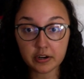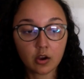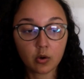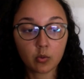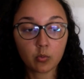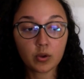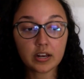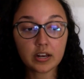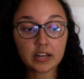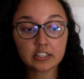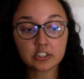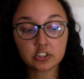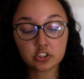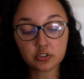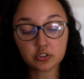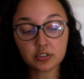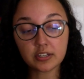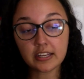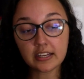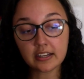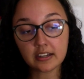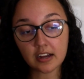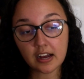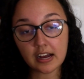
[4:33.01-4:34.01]
when a
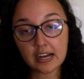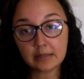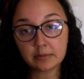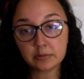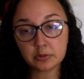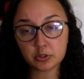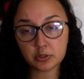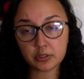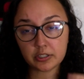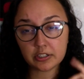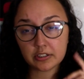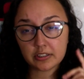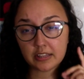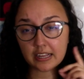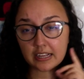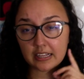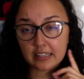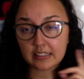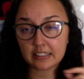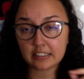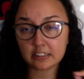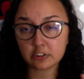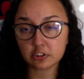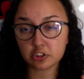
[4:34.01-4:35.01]
student comes, you hear like a
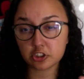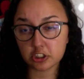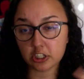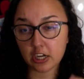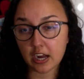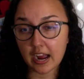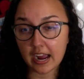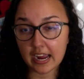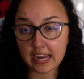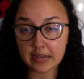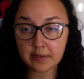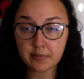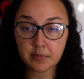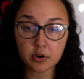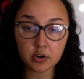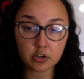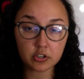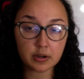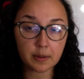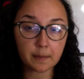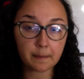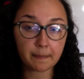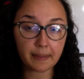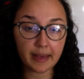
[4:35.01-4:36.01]
little chime or
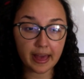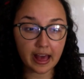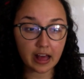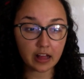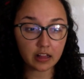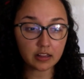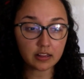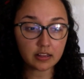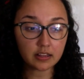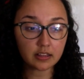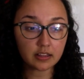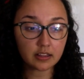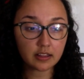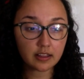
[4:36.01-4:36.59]
a bell,